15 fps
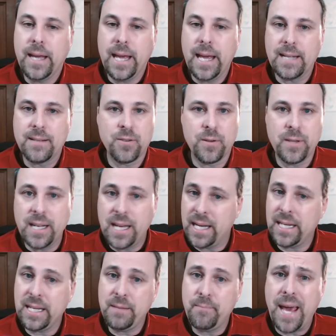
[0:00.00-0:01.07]
and so that
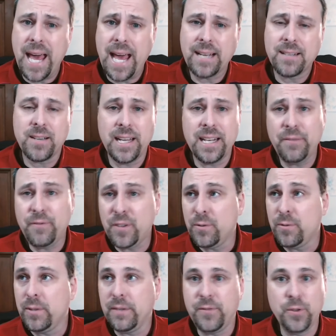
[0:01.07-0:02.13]
any bags, and if
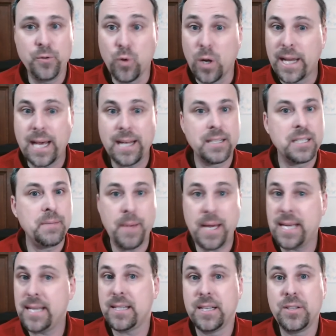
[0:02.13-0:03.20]
you run out of
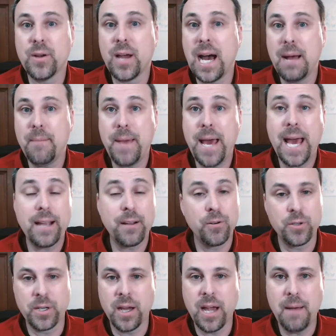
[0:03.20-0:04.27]
space in your hot
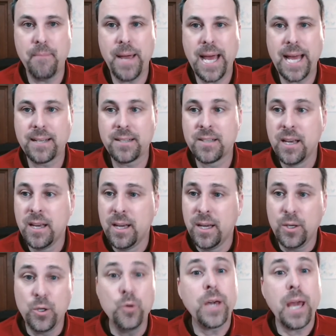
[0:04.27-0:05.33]
bag or your hot bags,
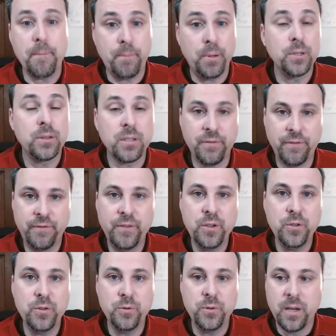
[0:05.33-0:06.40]
you can put the
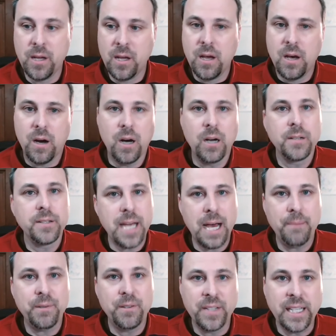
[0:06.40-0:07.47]
food on
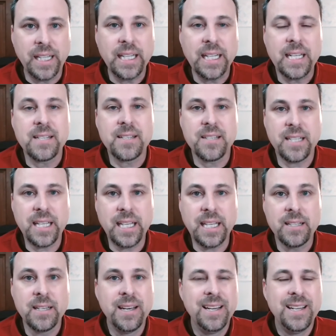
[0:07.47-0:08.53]
top of a heated
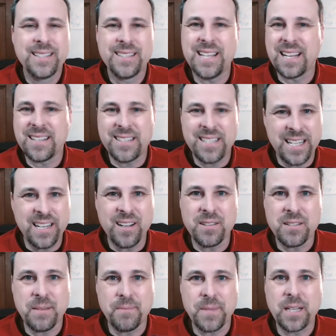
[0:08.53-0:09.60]
seat. It's not sitting
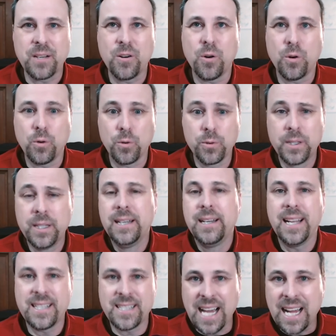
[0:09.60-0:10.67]
on something cold.
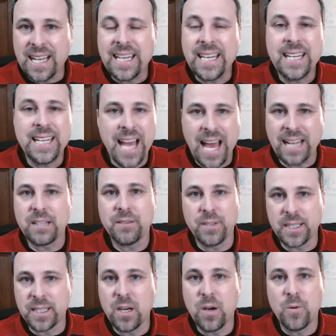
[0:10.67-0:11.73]
It's got heat
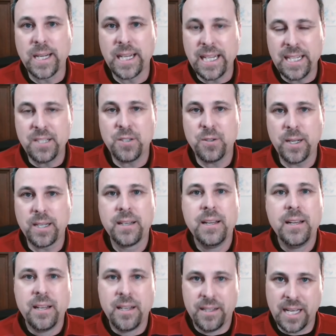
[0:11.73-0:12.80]
actively going into it.
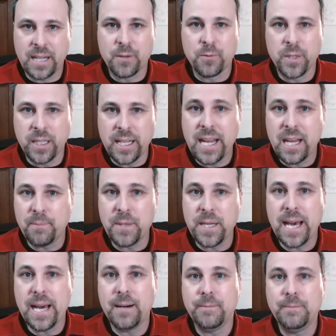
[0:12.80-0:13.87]
That'll really help
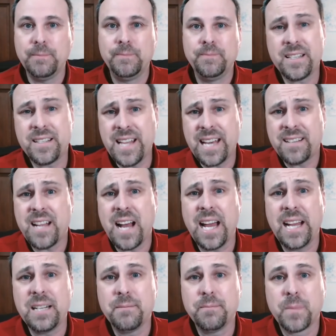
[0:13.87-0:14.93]
you out. This next
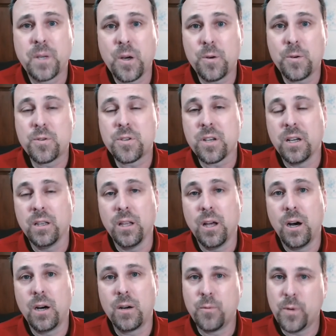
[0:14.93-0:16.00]
item goes
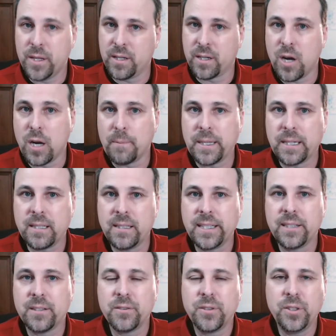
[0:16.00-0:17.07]
along with the carpet
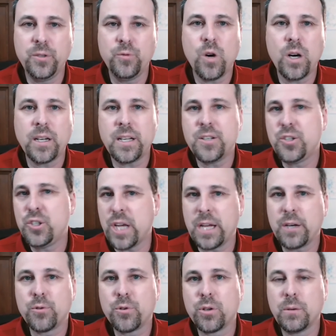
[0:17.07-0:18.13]
cleaner. You want a
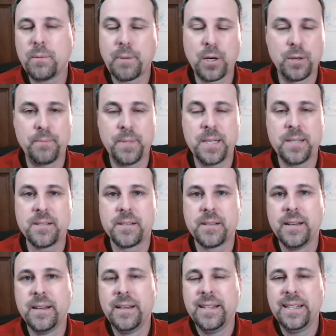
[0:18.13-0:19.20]
general
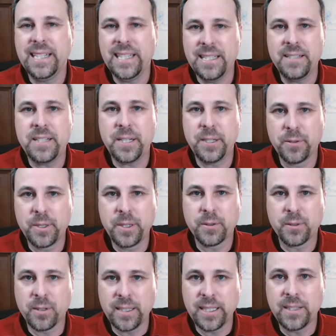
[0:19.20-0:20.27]
purpose
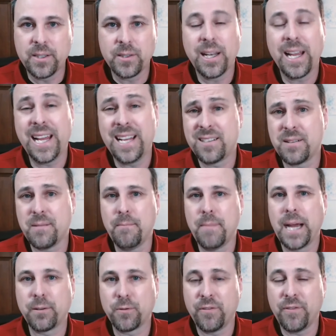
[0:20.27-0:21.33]
interior cleaner and
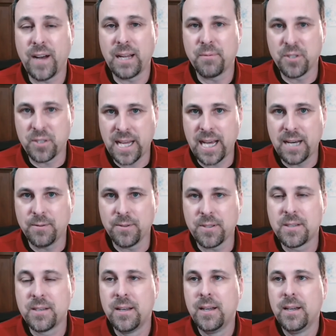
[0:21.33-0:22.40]
some microfiber
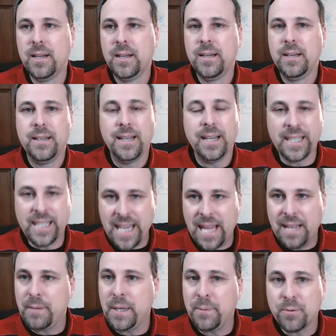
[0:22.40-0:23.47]
towels.
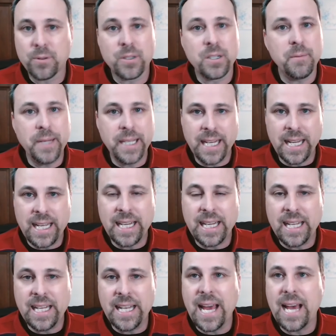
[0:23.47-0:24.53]
Again, people are going to be
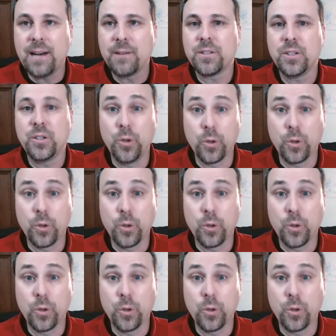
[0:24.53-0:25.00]
getting in and out.